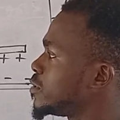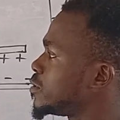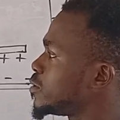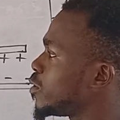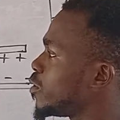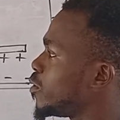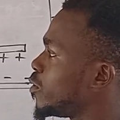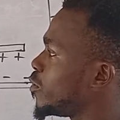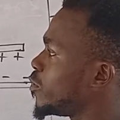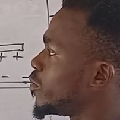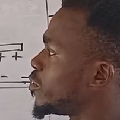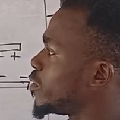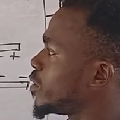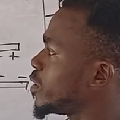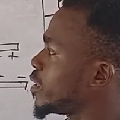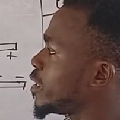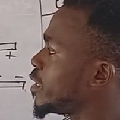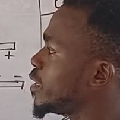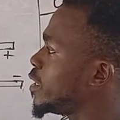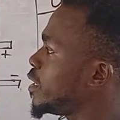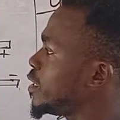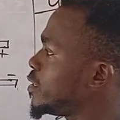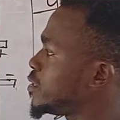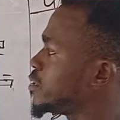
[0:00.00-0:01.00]
So
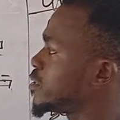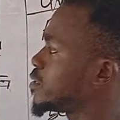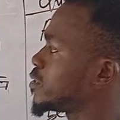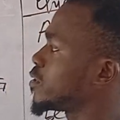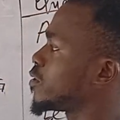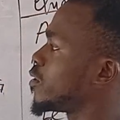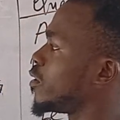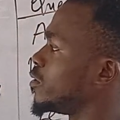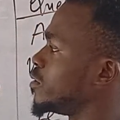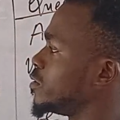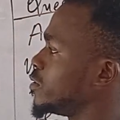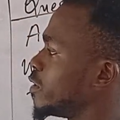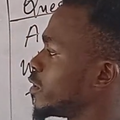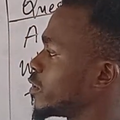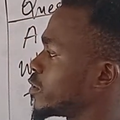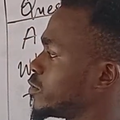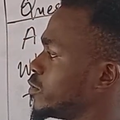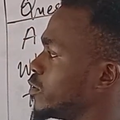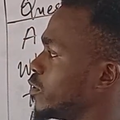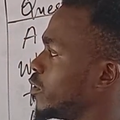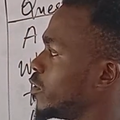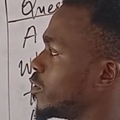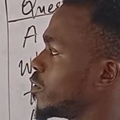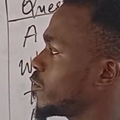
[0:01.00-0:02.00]
each
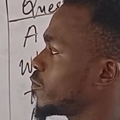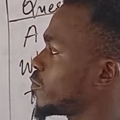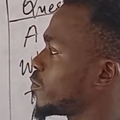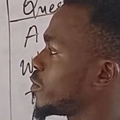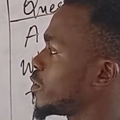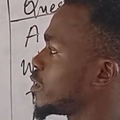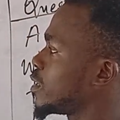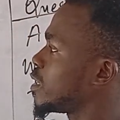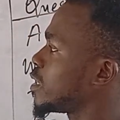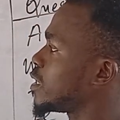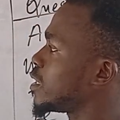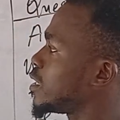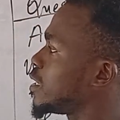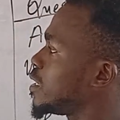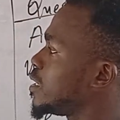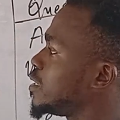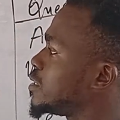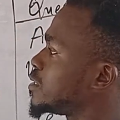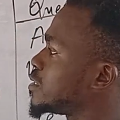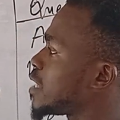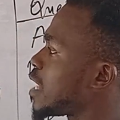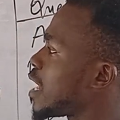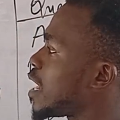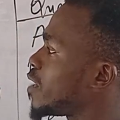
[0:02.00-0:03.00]
conductor
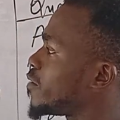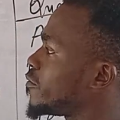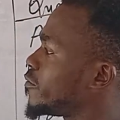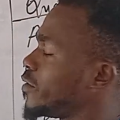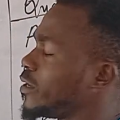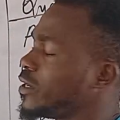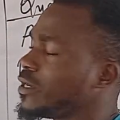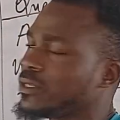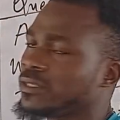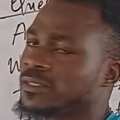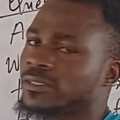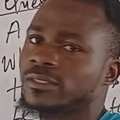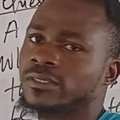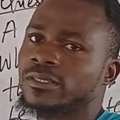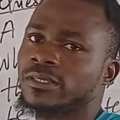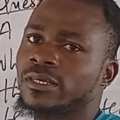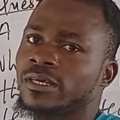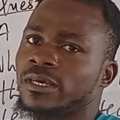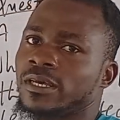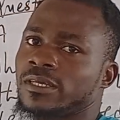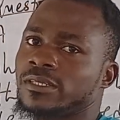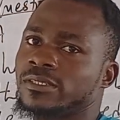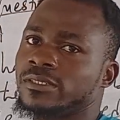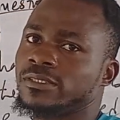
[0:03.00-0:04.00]
is having
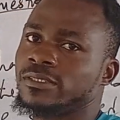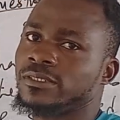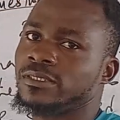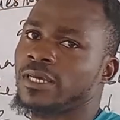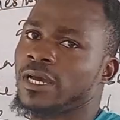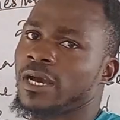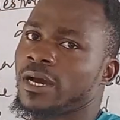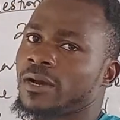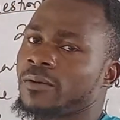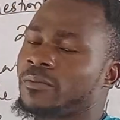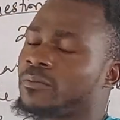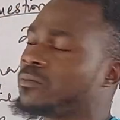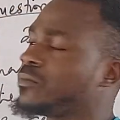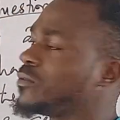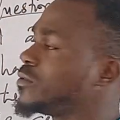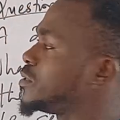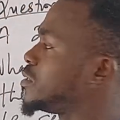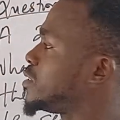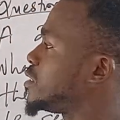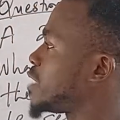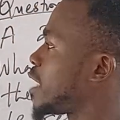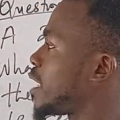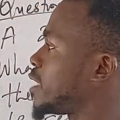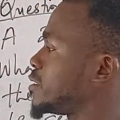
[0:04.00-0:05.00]
their
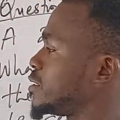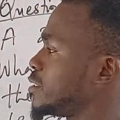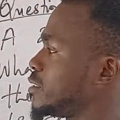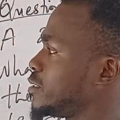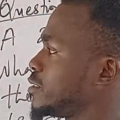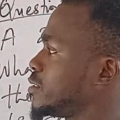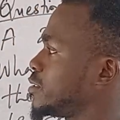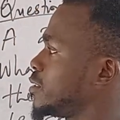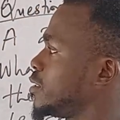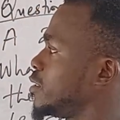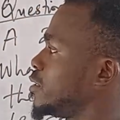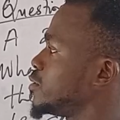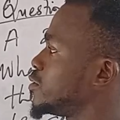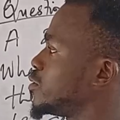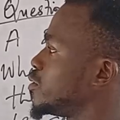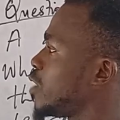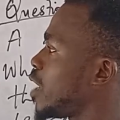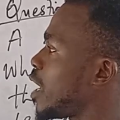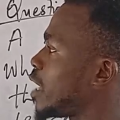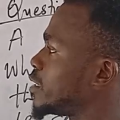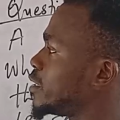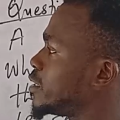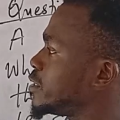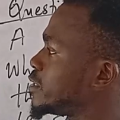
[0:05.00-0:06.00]
charges.
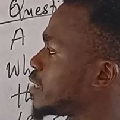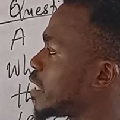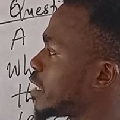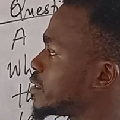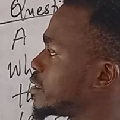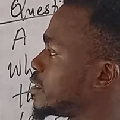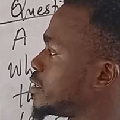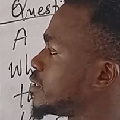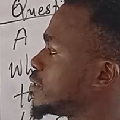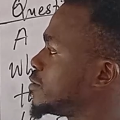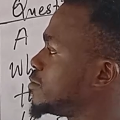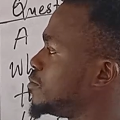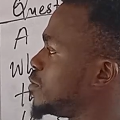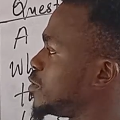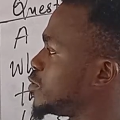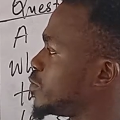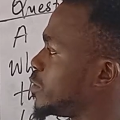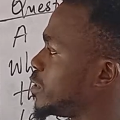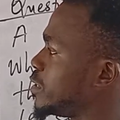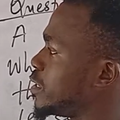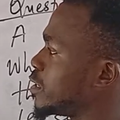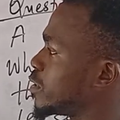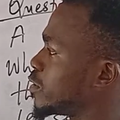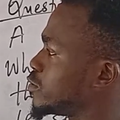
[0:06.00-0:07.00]
So and the charges
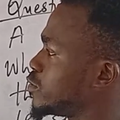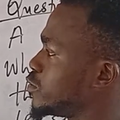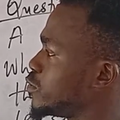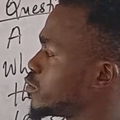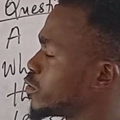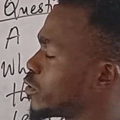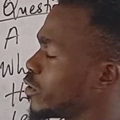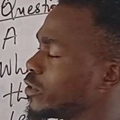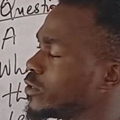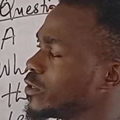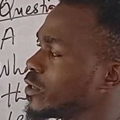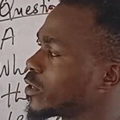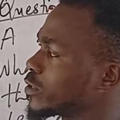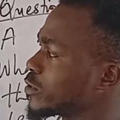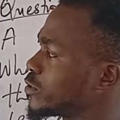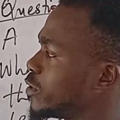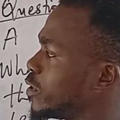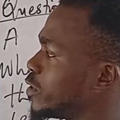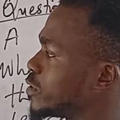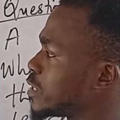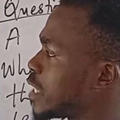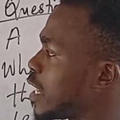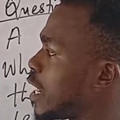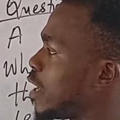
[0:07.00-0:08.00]
between the two
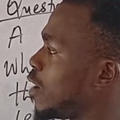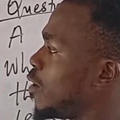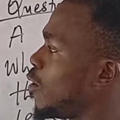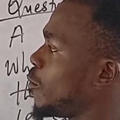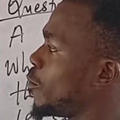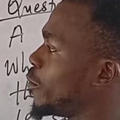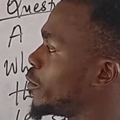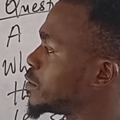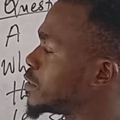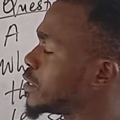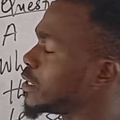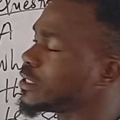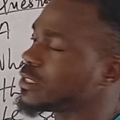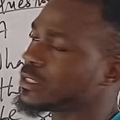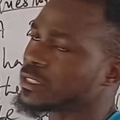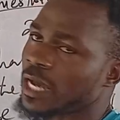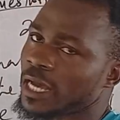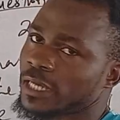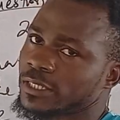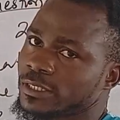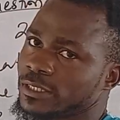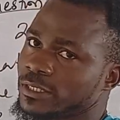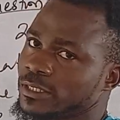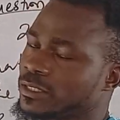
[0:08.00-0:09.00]
conductors are opposite
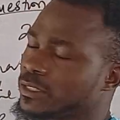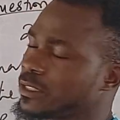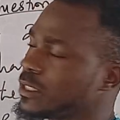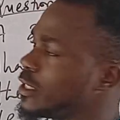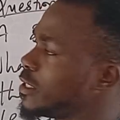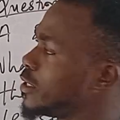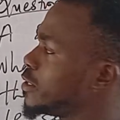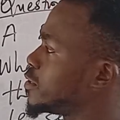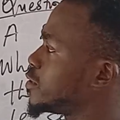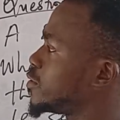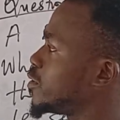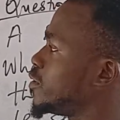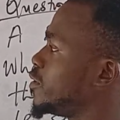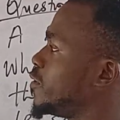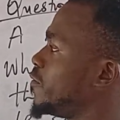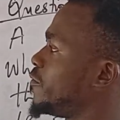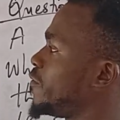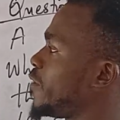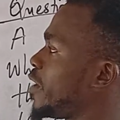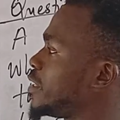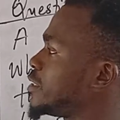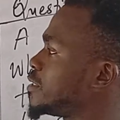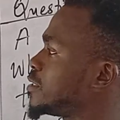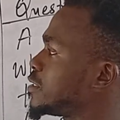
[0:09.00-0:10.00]
charges. So the
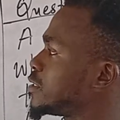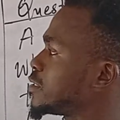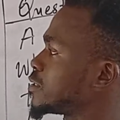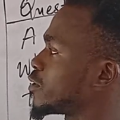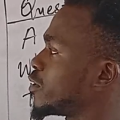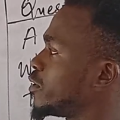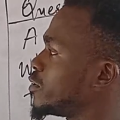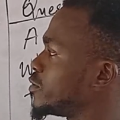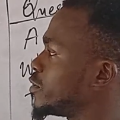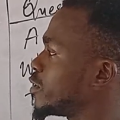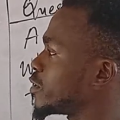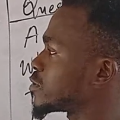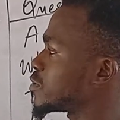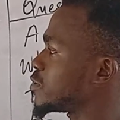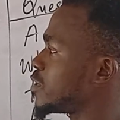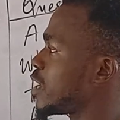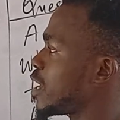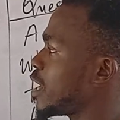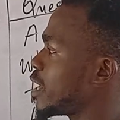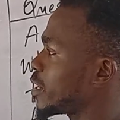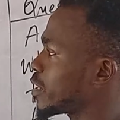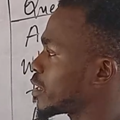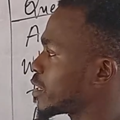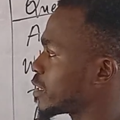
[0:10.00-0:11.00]
first
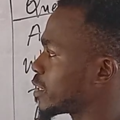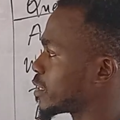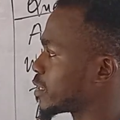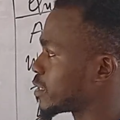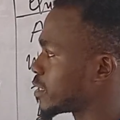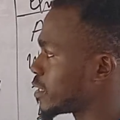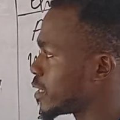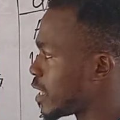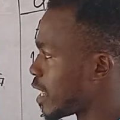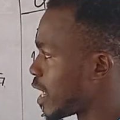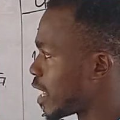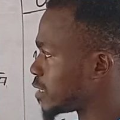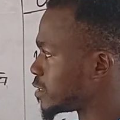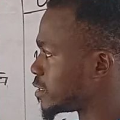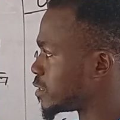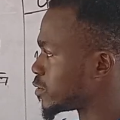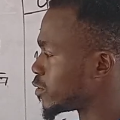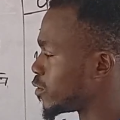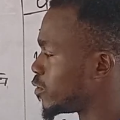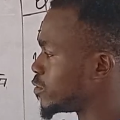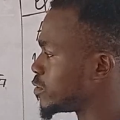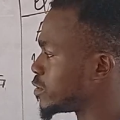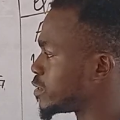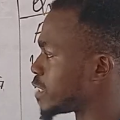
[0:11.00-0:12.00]
conductor has
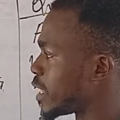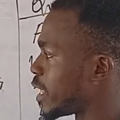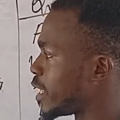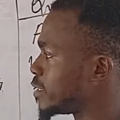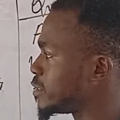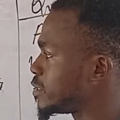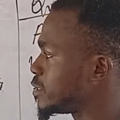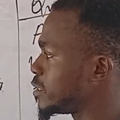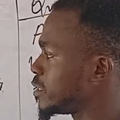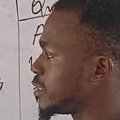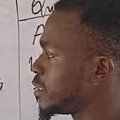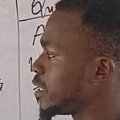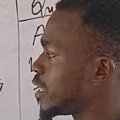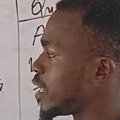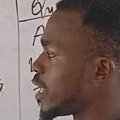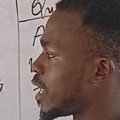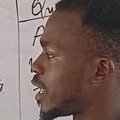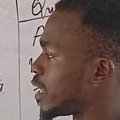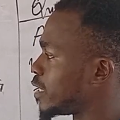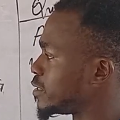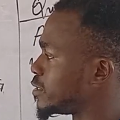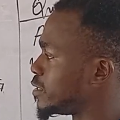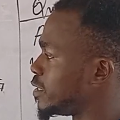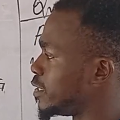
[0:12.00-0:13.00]
its own charge
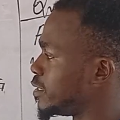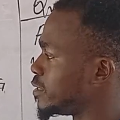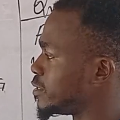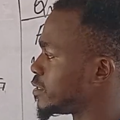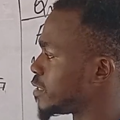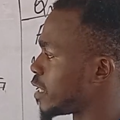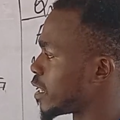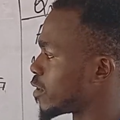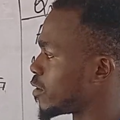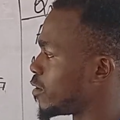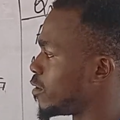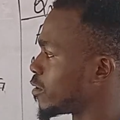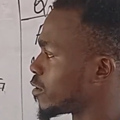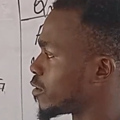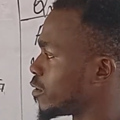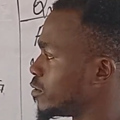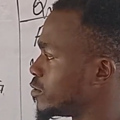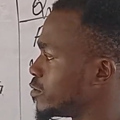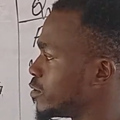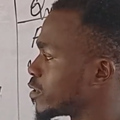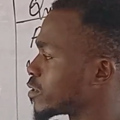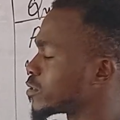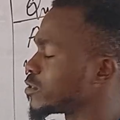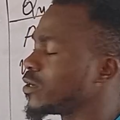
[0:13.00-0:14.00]
and the second
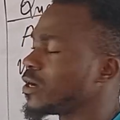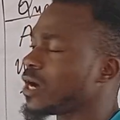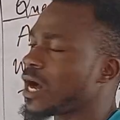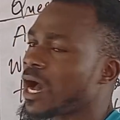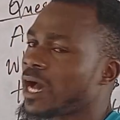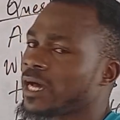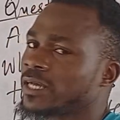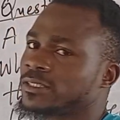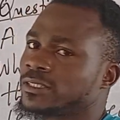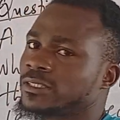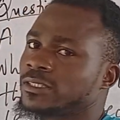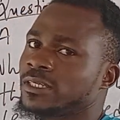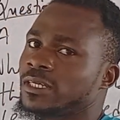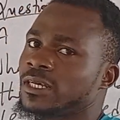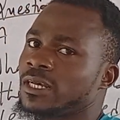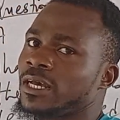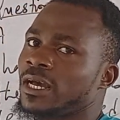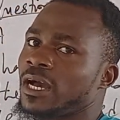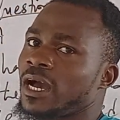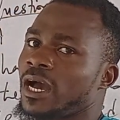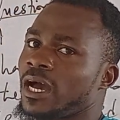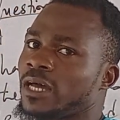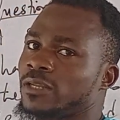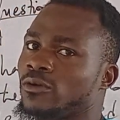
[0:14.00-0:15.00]
conductor has
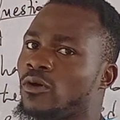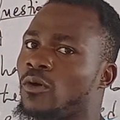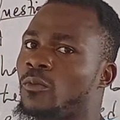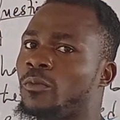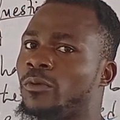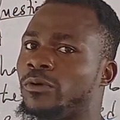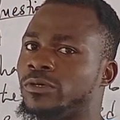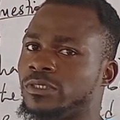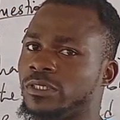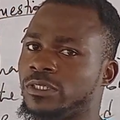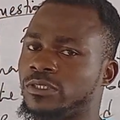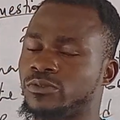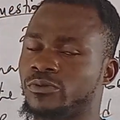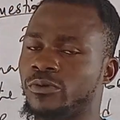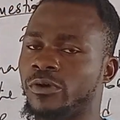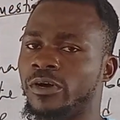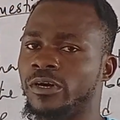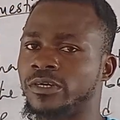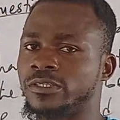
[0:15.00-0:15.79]
an opposite